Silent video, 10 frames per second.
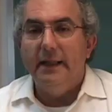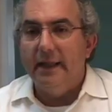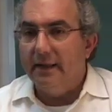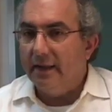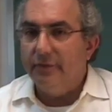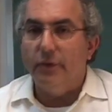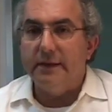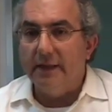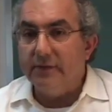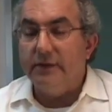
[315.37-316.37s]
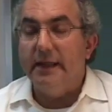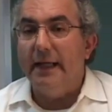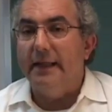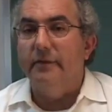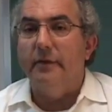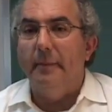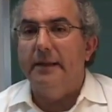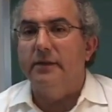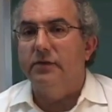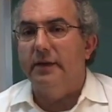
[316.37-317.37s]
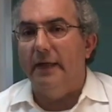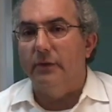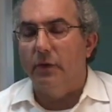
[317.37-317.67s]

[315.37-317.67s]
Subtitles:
It therefore doesn't negative the mental state